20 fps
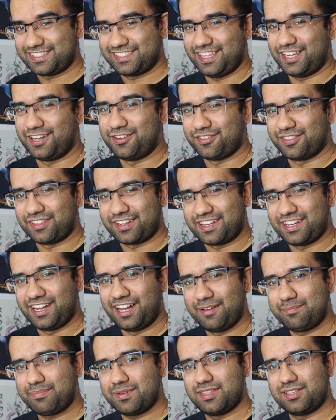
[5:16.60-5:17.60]
center of the
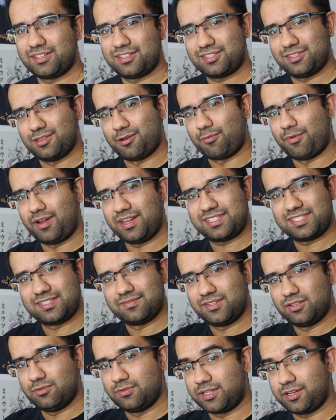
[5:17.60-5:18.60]
cup and then just the rest
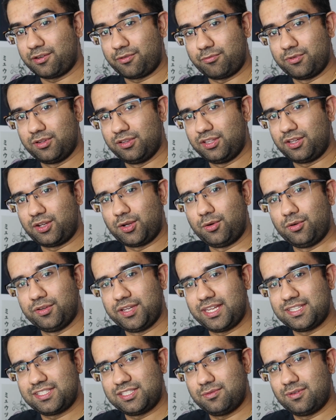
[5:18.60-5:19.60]
of it would get really cold
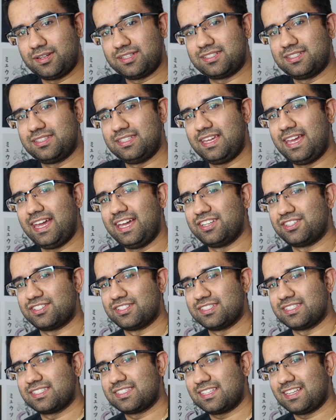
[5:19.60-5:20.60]
as you went to the
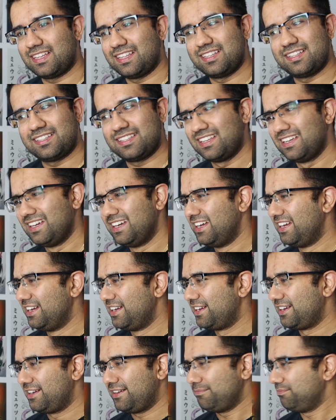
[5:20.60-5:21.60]
edges. It,
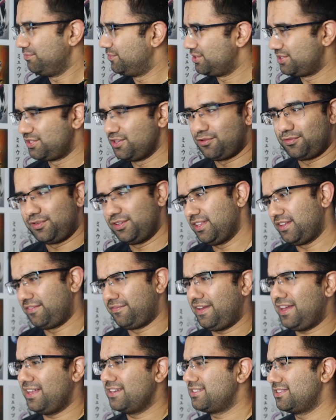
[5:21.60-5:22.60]
there's no real
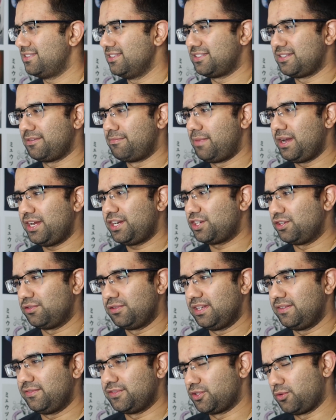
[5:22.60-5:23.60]
advantage to this. A
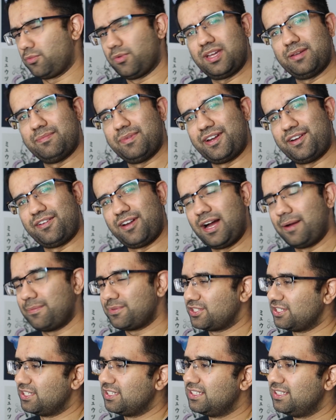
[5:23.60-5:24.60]
microwave is a way better
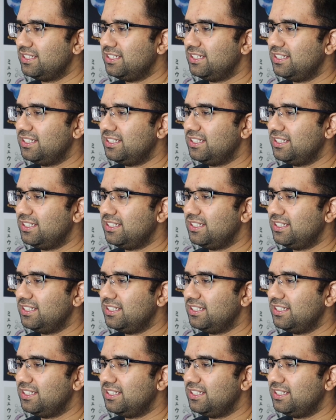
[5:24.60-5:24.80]
option.